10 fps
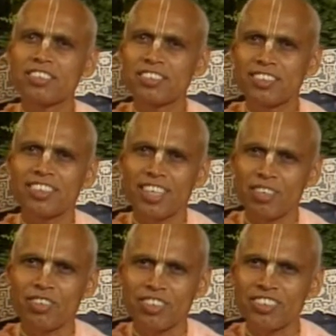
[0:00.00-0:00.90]
So that
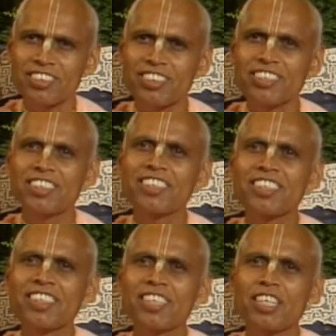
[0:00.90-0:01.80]
was
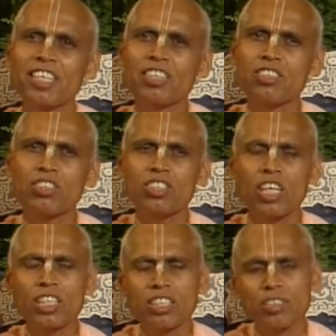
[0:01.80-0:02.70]
his
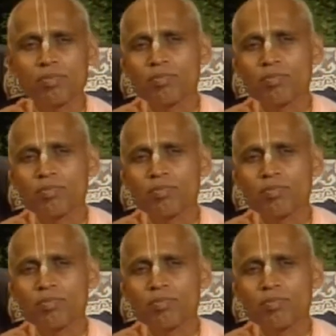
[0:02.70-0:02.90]
instruction.